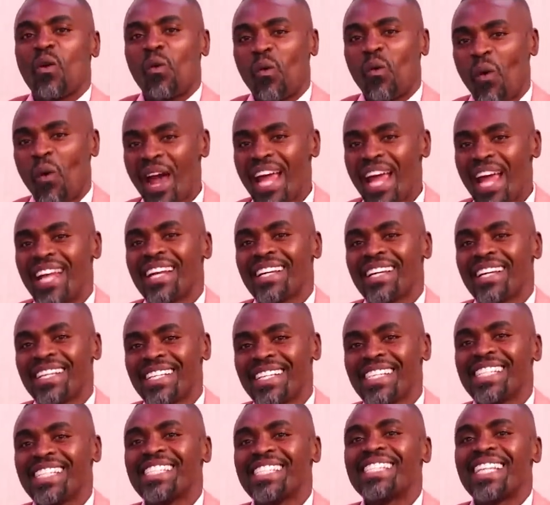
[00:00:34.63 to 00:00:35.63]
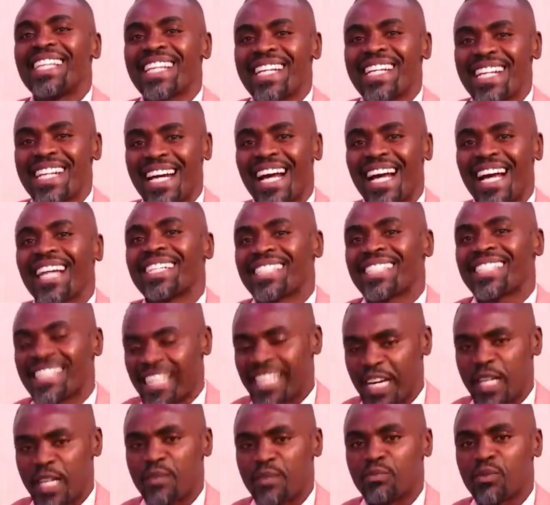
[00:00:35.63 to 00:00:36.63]
when is the right
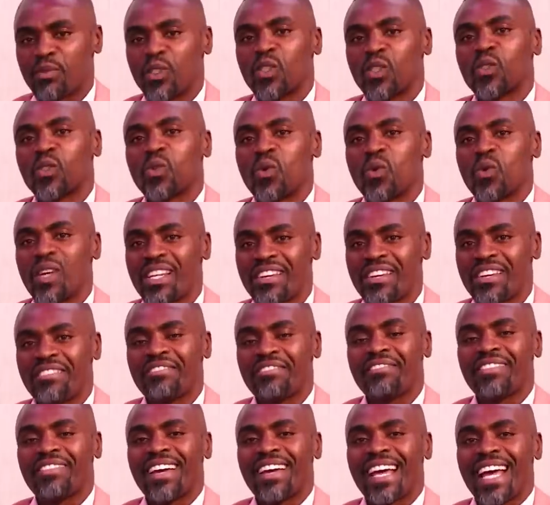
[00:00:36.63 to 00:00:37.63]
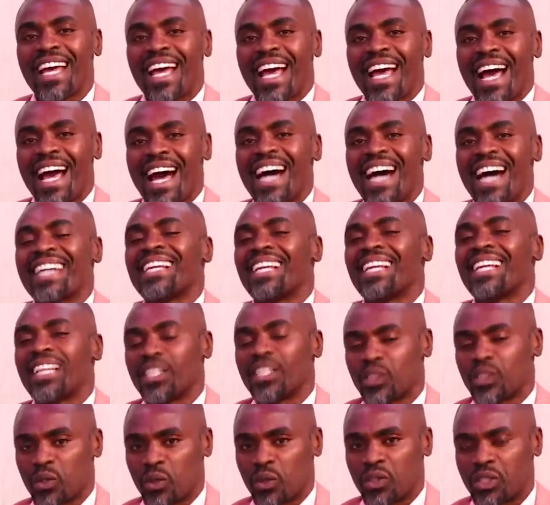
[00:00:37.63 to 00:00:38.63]
time to leave a
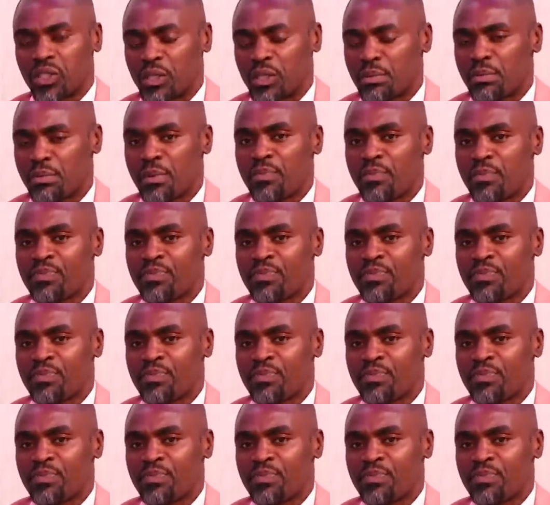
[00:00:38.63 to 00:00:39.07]
relationship?